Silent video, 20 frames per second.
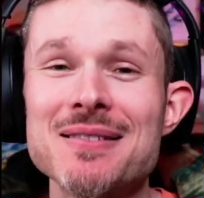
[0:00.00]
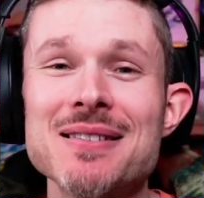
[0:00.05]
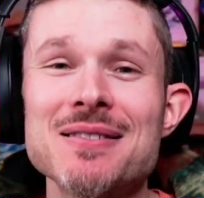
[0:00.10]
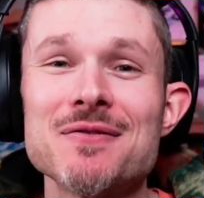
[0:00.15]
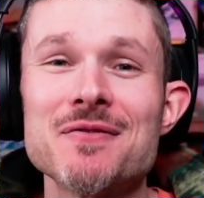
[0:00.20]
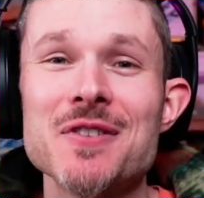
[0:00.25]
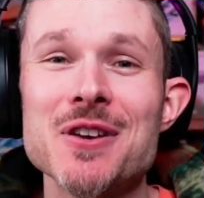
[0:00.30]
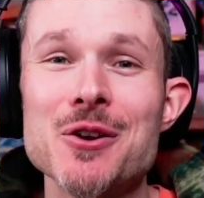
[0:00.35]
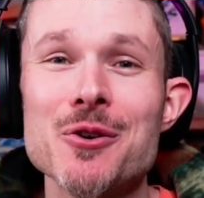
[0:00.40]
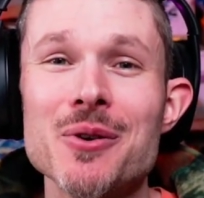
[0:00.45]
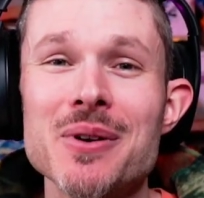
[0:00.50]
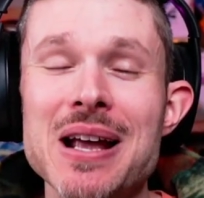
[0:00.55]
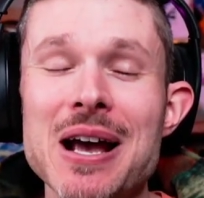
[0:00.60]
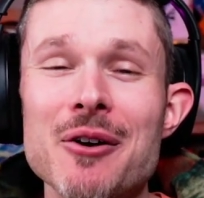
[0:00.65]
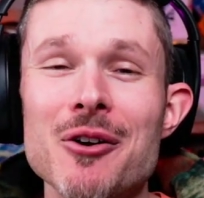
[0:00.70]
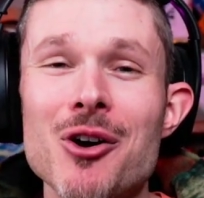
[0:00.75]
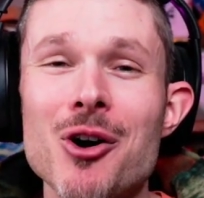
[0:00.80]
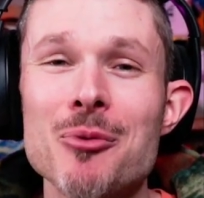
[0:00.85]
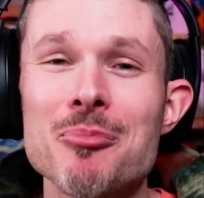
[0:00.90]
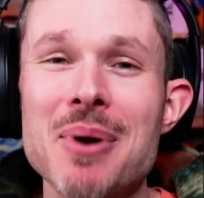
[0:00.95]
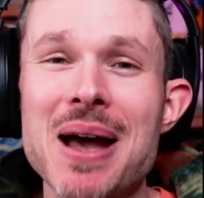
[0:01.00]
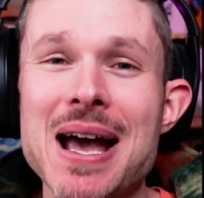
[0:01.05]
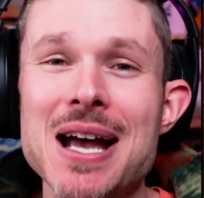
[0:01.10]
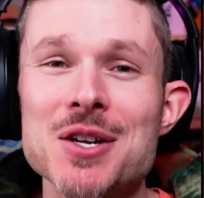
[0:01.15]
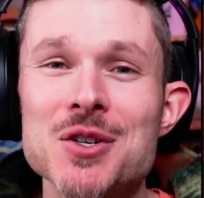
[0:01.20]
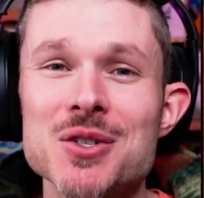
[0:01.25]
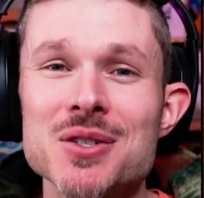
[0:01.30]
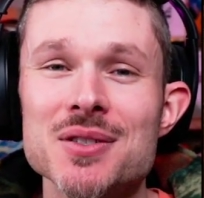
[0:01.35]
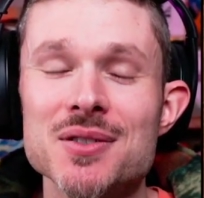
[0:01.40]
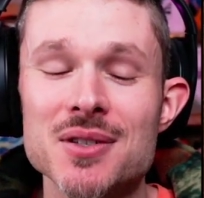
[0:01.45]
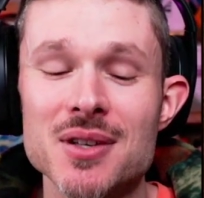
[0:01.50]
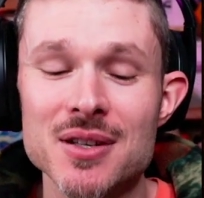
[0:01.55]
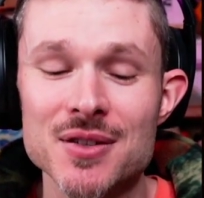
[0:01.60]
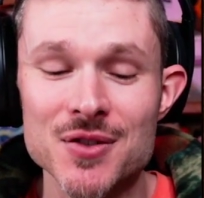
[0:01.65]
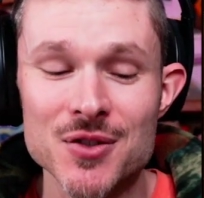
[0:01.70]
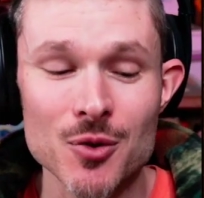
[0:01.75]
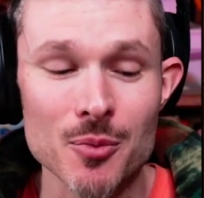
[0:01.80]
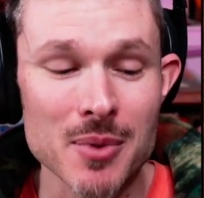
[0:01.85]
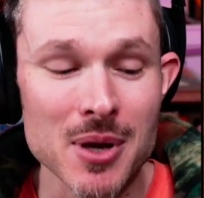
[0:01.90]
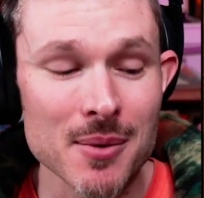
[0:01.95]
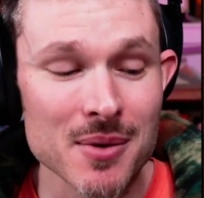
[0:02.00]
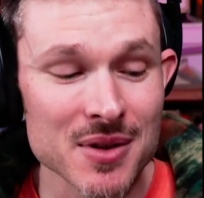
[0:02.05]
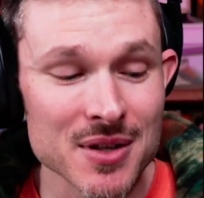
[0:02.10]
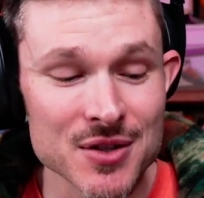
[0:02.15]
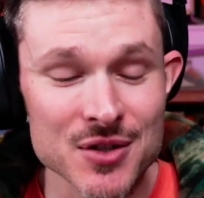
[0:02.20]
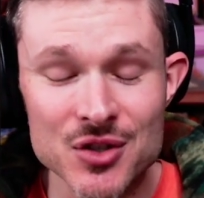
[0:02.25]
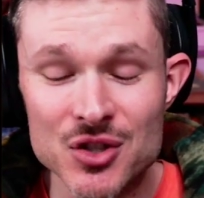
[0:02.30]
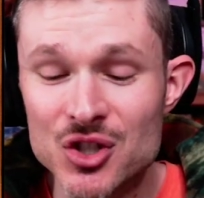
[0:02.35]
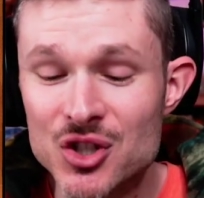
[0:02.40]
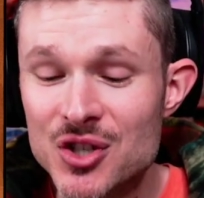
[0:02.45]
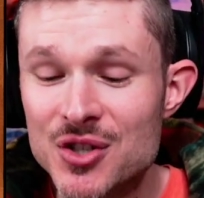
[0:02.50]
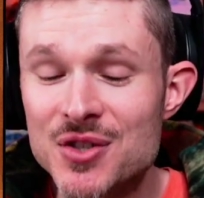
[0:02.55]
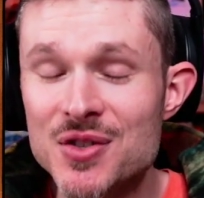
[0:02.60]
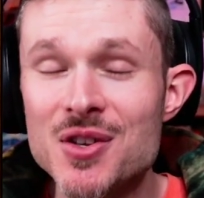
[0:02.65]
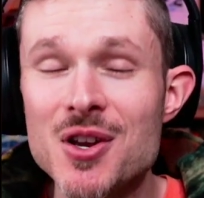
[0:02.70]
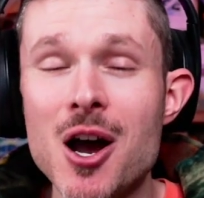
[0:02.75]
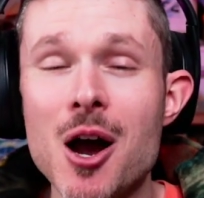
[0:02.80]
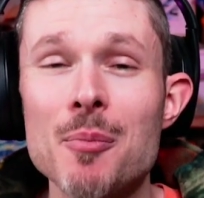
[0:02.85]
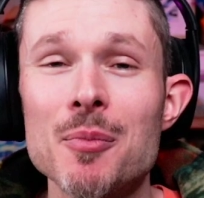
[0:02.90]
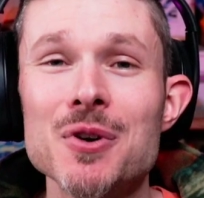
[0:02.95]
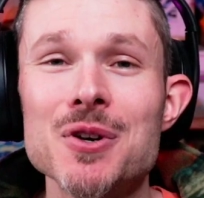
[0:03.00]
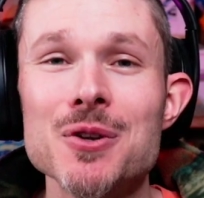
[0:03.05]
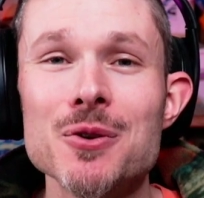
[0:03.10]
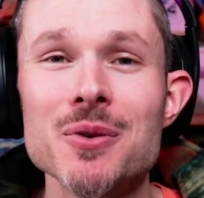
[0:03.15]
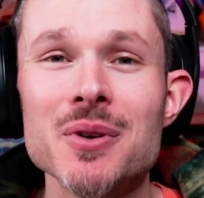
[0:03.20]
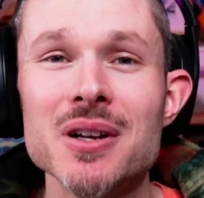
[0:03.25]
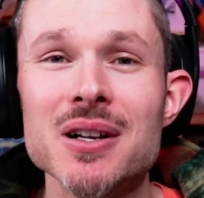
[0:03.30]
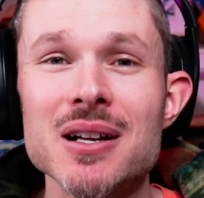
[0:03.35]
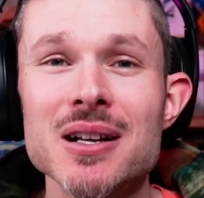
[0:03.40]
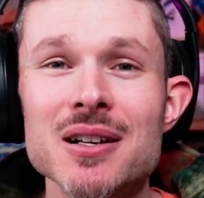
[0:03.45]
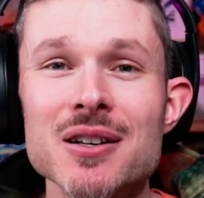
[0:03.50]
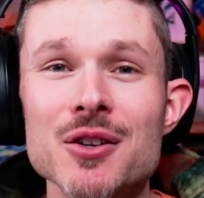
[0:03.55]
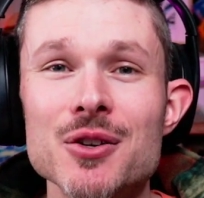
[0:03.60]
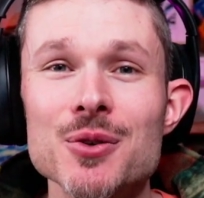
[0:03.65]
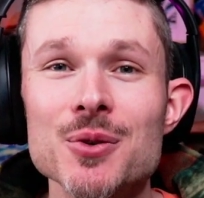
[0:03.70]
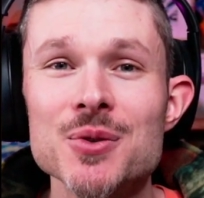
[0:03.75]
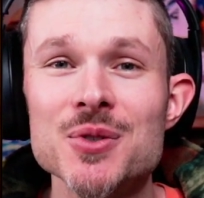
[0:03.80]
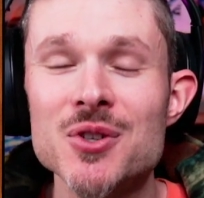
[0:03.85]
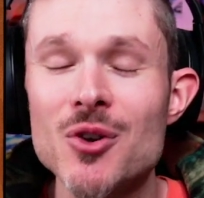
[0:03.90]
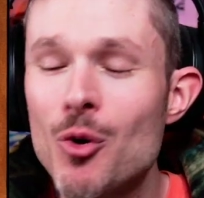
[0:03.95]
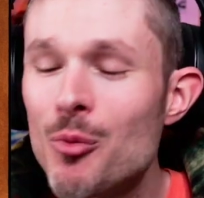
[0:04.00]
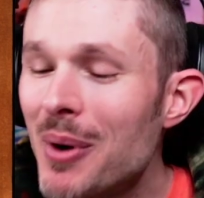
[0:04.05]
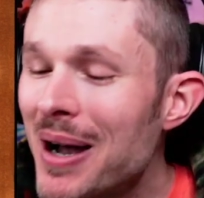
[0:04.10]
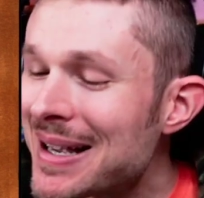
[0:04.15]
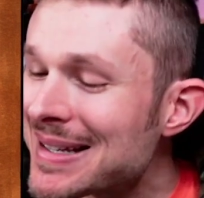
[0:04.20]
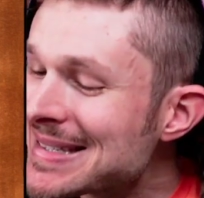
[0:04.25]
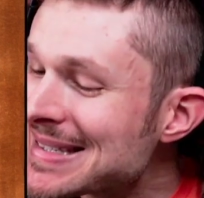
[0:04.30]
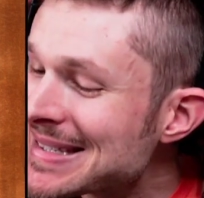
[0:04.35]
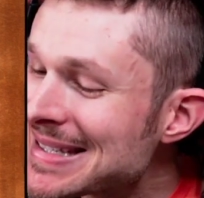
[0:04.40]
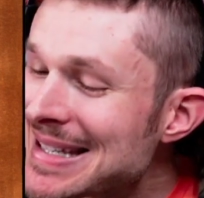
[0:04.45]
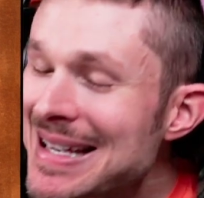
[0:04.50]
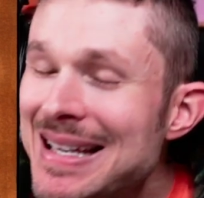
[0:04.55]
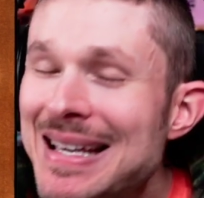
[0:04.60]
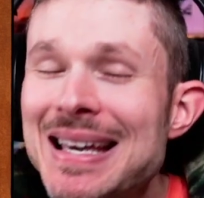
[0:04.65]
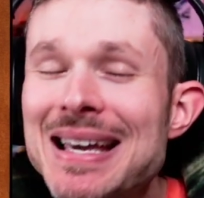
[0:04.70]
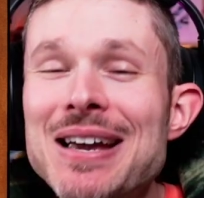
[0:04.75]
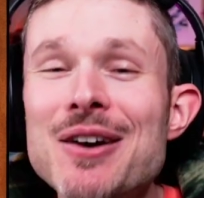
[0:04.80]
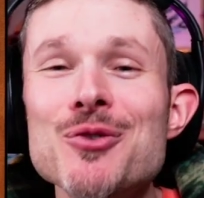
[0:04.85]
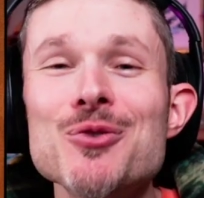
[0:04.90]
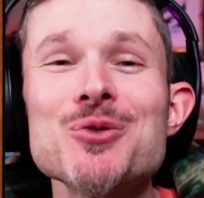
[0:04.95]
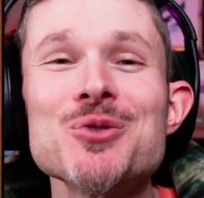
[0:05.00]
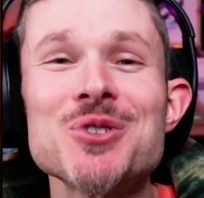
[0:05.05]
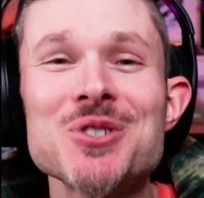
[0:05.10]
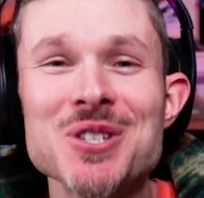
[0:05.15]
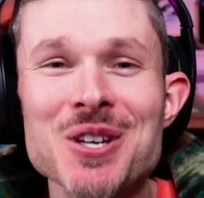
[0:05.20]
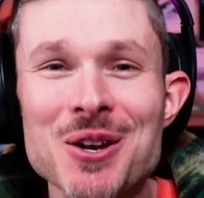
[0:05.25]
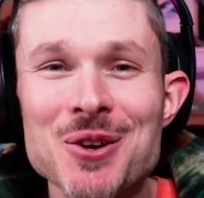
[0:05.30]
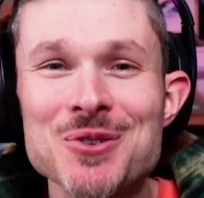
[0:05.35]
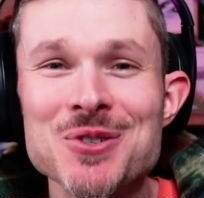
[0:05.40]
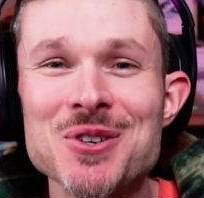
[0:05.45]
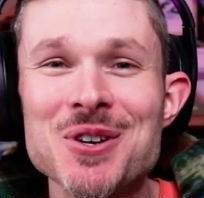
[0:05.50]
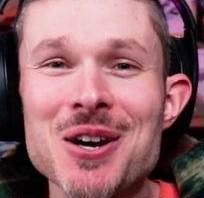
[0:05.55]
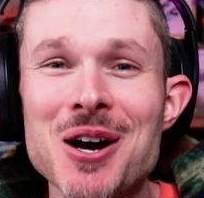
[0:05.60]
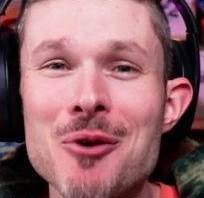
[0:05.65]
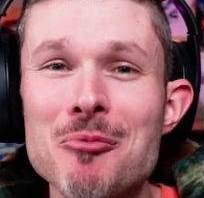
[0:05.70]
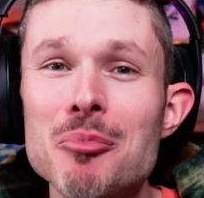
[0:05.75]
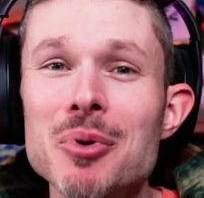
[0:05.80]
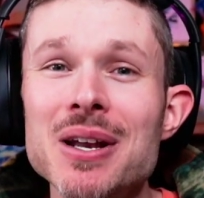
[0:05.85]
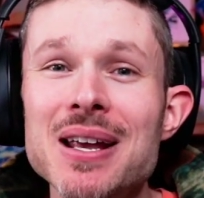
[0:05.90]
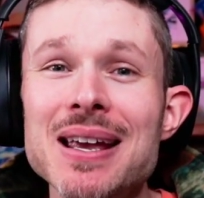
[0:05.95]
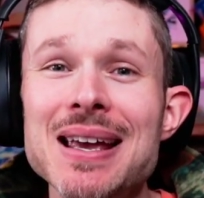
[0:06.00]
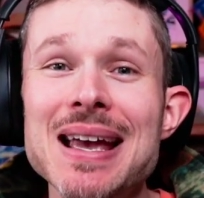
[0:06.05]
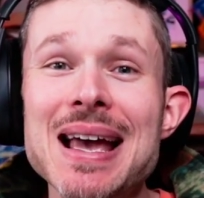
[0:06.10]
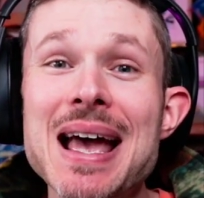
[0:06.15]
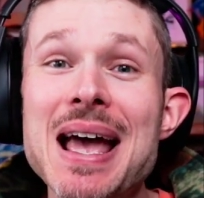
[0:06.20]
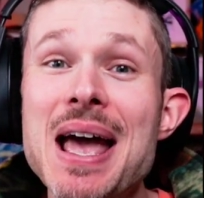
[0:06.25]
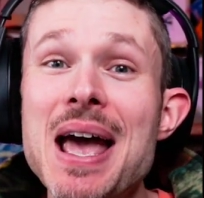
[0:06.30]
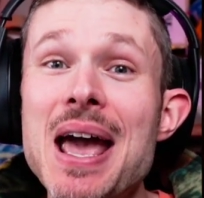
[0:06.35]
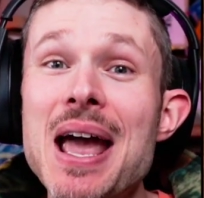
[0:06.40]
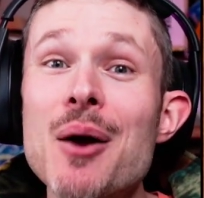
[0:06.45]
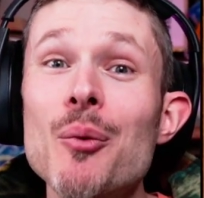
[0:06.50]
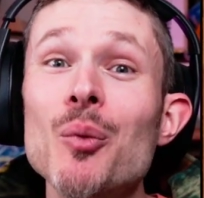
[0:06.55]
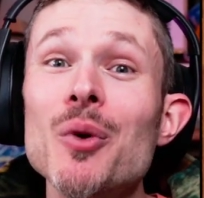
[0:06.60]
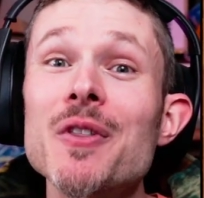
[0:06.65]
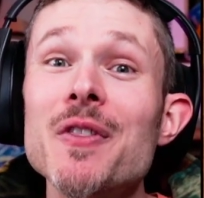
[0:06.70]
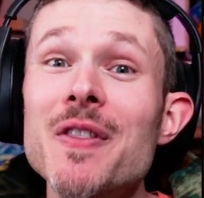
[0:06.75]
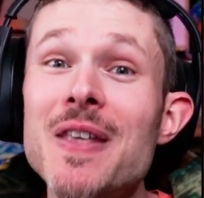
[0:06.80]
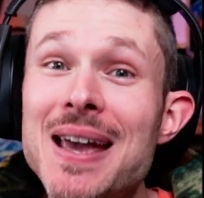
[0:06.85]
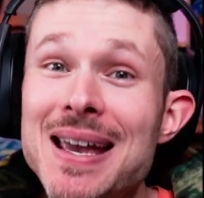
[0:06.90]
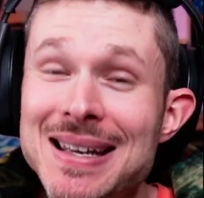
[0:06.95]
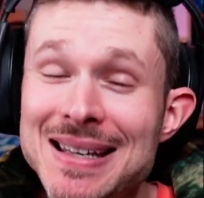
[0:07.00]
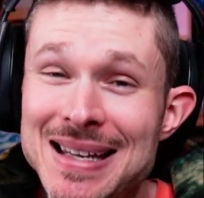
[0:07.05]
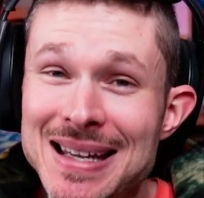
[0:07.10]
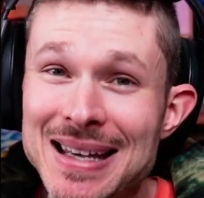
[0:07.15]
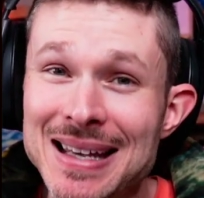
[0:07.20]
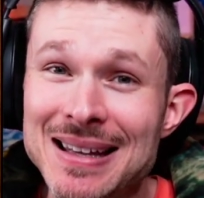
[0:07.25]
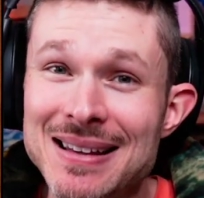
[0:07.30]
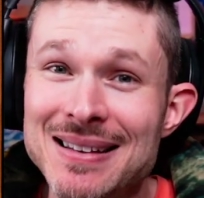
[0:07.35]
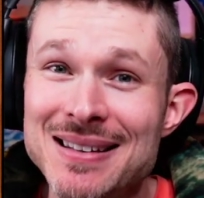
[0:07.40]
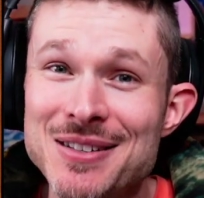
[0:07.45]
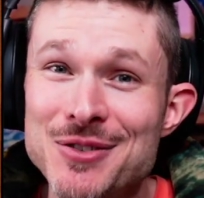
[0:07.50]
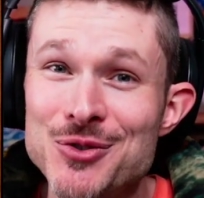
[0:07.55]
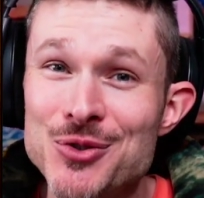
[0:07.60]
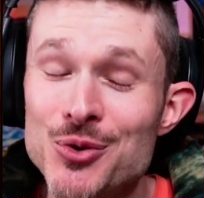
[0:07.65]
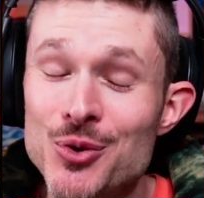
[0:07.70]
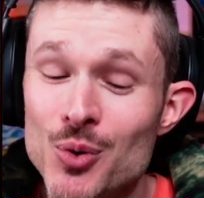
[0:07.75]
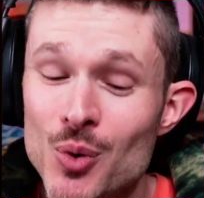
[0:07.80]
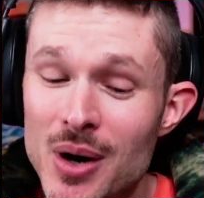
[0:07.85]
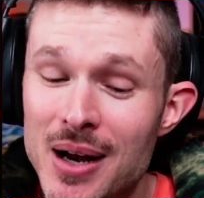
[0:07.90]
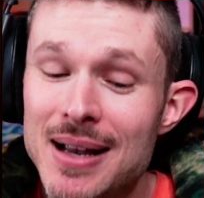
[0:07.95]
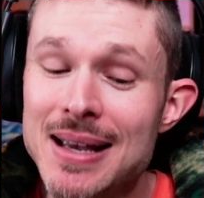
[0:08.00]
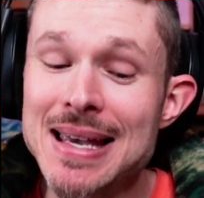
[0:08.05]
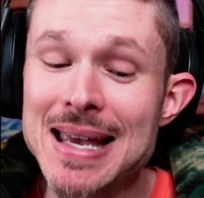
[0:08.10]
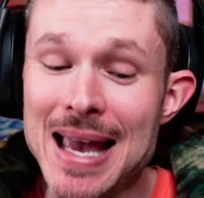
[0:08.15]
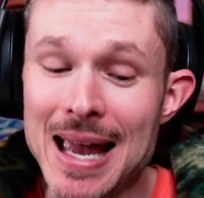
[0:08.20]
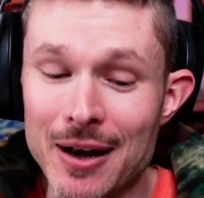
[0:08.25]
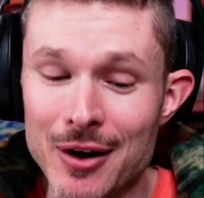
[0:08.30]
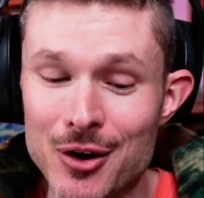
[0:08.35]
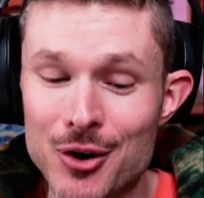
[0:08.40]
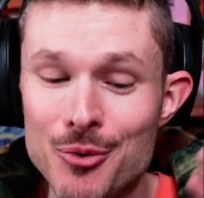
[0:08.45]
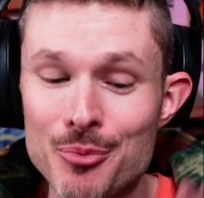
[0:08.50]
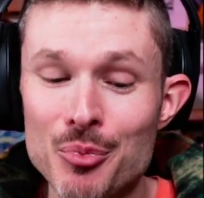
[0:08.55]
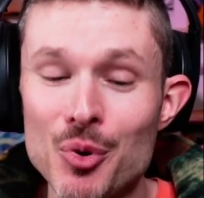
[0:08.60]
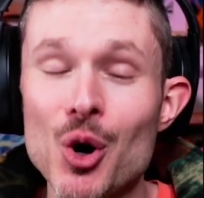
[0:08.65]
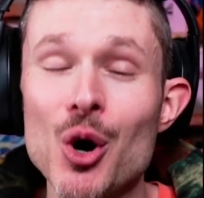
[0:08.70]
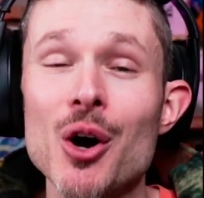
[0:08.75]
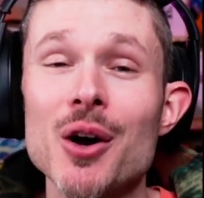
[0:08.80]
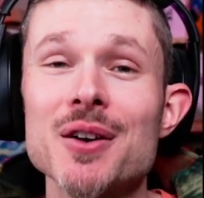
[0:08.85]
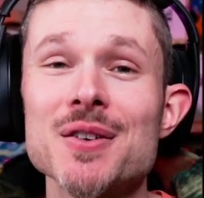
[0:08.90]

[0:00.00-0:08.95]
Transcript: Figuring out our passions. And so maybe this is just the opportunity to do so by seeing who shares your company and what they did to get in a book.